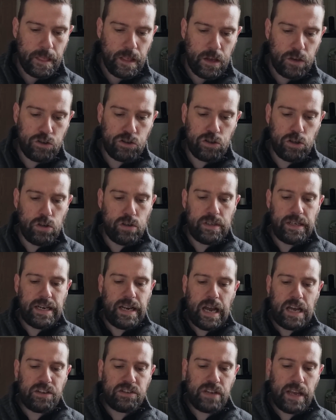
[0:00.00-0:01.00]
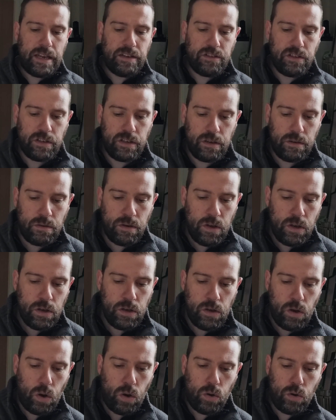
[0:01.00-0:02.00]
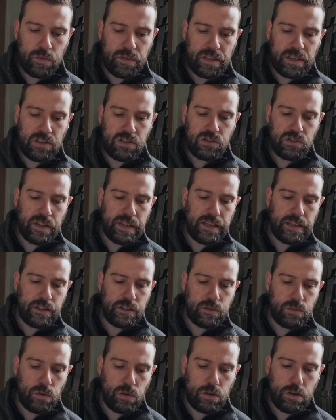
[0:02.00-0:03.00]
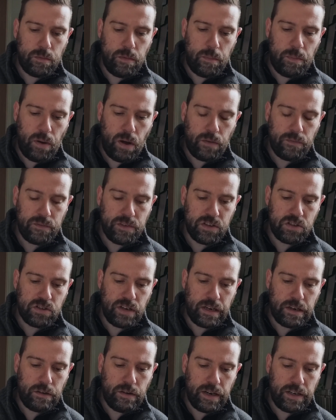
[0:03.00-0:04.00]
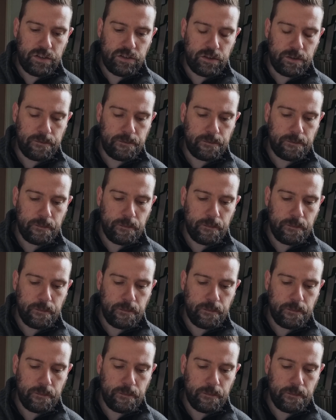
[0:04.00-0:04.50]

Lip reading: Assuredly I say to you, all these things will come upon this generation.